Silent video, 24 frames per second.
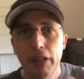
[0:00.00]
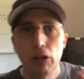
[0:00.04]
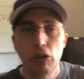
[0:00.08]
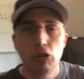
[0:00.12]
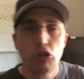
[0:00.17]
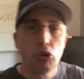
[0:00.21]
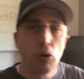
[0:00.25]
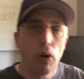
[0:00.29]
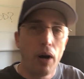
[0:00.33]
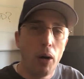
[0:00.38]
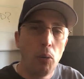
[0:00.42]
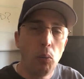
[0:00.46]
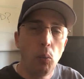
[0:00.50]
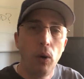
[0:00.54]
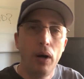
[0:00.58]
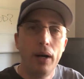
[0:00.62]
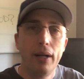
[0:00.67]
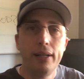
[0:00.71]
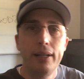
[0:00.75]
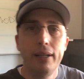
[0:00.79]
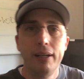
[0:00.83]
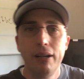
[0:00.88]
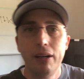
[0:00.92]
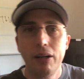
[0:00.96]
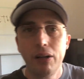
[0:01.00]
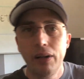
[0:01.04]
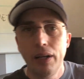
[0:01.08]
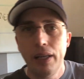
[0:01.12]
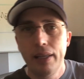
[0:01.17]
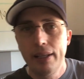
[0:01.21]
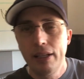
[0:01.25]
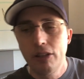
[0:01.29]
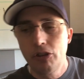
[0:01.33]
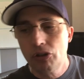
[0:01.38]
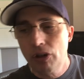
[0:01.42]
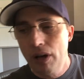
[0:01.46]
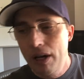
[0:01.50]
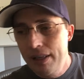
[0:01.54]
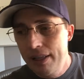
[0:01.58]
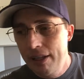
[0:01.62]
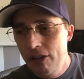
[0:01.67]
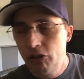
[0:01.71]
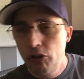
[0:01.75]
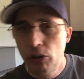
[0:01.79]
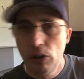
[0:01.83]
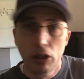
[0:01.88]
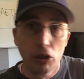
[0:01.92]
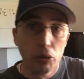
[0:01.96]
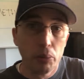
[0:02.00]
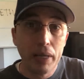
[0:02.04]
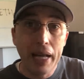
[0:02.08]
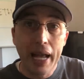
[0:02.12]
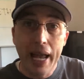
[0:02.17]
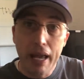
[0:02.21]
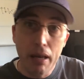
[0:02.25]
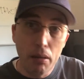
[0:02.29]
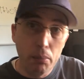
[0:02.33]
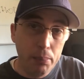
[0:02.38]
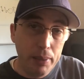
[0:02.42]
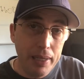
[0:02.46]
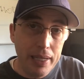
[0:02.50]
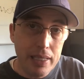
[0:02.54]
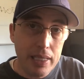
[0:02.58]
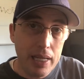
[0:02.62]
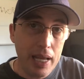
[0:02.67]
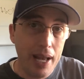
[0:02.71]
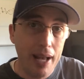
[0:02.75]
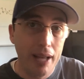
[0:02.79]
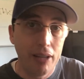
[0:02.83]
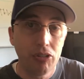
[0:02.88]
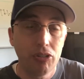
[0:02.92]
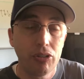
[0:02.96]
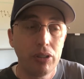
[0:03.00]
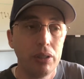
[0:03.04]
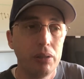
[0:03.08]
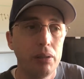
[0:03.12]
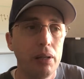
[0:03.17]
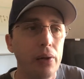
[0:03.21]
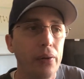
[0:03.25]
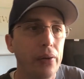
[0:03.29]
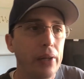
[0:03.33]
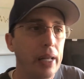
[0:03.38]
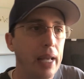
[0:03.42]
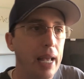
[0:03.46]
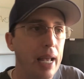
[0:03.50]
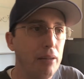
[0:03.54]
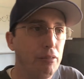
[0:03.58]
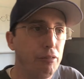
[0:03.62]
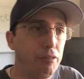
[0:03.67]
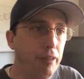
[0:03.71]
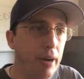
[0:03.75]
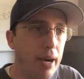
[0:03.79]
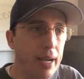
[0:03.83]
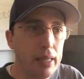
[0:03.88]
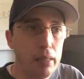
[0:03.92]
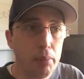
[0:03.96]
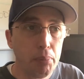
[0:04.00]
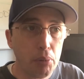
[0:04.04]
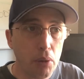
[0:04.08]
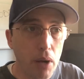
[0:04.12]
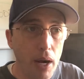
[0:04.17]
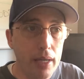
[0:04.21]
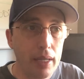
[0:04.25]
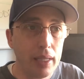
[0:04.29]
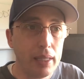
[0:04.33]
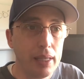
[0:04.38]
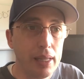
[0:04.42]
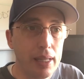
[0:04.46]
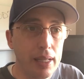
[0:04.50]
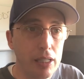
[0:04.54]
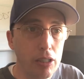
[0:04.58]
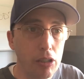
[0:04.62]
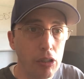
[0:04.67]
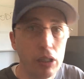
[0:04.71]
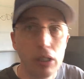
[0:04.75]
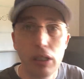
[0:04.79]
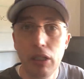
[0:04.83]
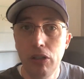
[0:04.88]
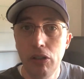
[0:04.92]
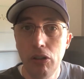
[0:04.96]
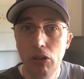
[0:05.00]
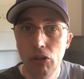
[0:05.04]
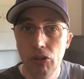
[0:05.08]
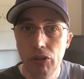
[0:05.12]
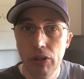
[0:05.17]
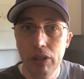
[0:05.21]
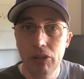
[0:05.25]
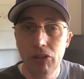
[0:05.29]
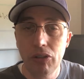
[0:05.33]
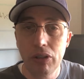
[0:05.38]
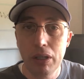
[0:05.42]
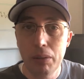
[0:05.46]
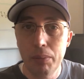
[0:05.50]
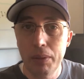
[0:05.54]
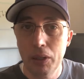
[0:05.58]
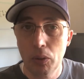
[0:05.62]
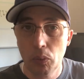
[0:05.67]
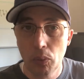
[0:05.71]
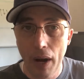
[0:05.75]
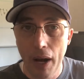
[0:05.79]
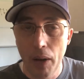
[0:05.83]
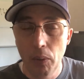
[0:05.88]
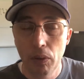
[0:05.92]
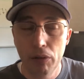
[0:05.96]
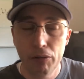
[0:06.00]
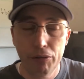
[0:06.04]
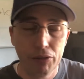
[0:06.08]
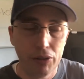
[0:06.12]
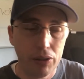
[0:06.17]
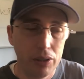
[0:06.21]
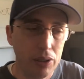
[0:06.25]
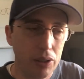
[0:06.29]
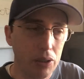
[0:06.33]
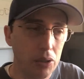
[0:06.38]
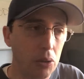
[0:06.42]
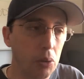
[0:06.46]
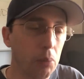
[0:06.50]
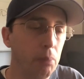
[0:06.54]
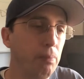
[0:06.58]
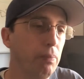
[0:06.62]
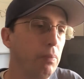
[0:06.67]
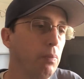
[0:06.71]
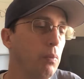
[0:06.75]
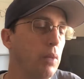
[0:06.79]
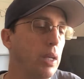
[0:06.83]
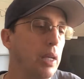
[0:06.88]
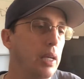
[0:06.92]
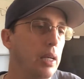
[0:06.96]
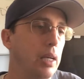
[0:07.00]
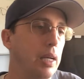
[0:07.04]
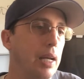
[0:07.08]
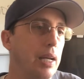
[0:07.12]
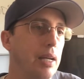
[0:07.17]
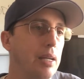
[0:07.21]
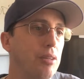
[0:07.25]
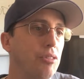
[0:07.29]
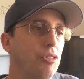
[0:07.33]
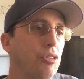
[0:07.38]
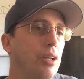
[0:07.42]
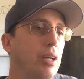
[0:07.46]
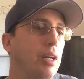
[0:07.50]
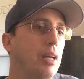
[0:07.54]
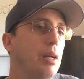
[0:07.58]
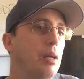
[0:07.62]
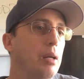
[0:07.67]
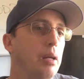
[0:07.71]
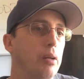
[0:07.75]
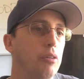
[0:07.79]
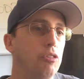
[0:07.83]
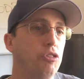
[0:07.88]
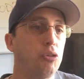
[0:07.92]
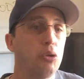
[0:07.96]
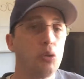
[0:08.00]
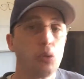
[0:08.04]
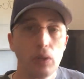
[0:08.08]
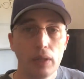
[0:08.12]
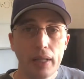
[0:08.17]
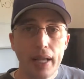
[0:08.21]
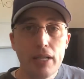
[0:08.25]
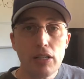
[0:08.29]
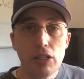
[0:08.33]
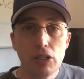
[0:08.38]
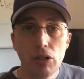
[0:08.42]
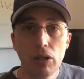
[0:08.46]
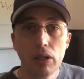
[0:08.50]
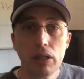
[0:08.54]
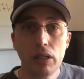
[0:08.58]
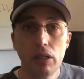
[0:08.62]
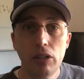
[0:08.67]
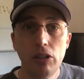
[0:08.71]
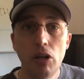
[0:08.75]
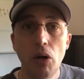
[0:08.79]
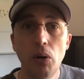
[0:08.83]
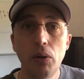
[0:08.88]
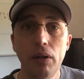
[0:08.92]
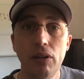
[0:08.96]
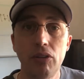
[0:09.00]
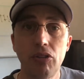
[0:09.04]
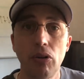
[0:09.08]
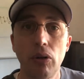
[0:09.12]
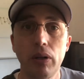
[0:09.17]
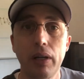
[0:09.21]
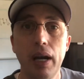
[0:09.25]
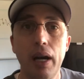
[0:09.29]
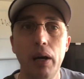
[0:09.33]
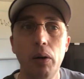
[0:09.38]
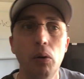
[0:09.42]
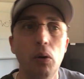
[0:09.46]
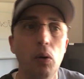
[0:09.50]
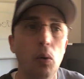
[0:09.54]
try one here and then try this, do a little bit A/B test and find the product that you're going to use that's going to be the right one for you. And sooner or later, you're going to notice, okay,